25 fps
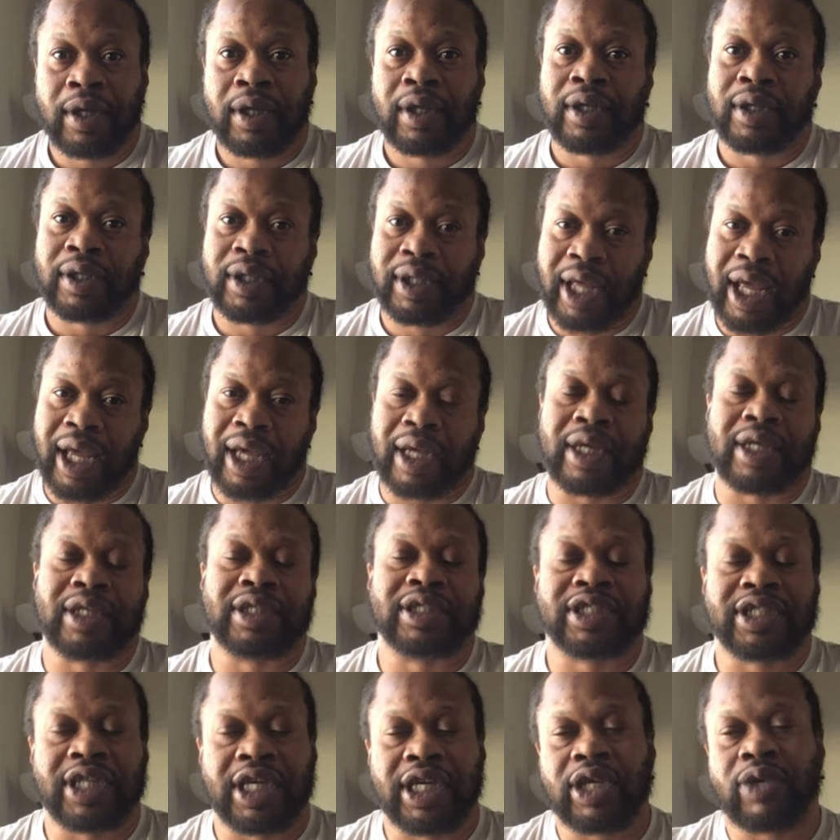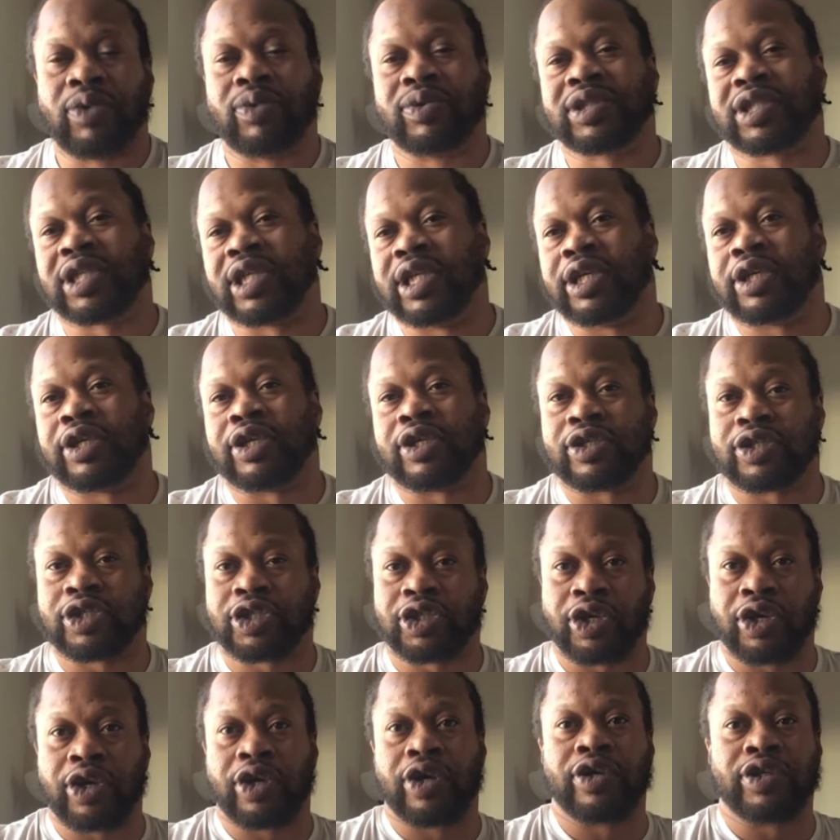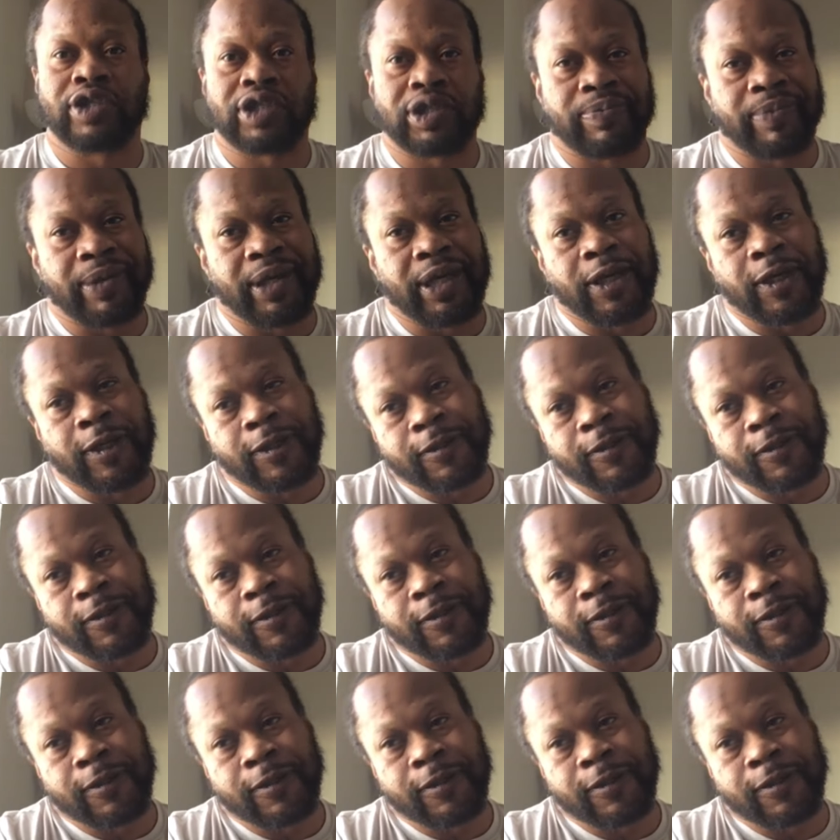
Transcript: that continuously concerns me.